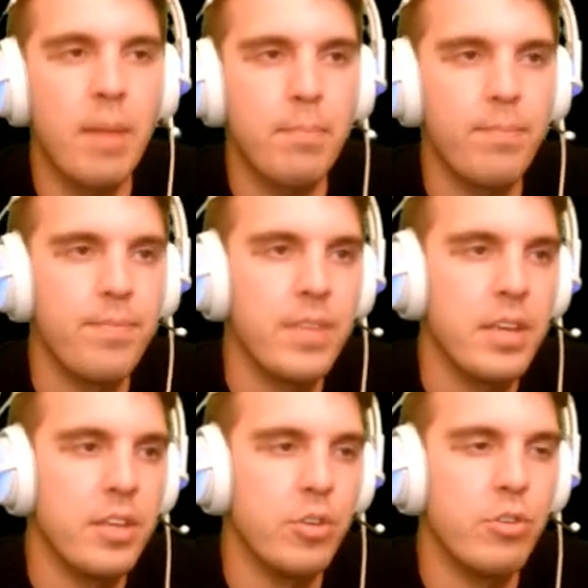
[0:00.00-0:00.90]

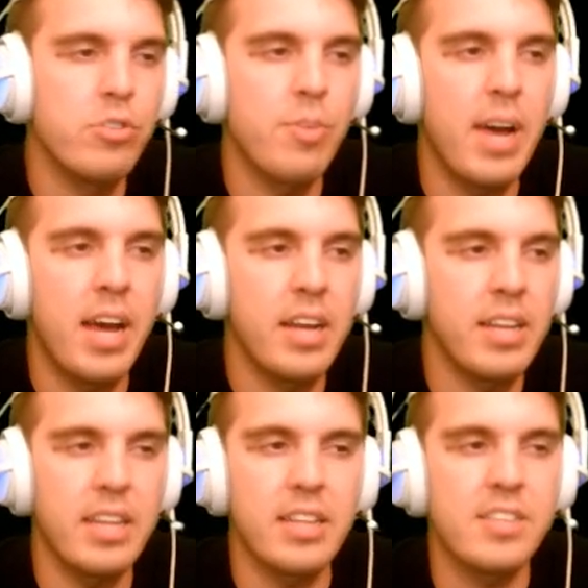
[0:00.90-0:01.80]
You use them on,
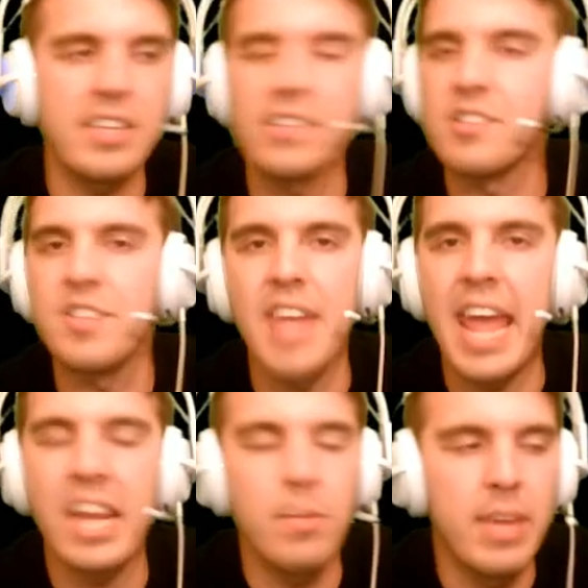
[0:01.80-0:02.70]
let's say this is an
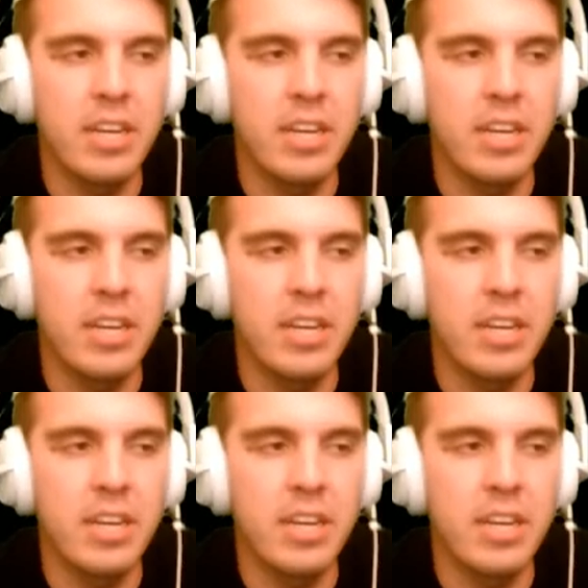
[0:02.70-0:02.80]
Annie mid.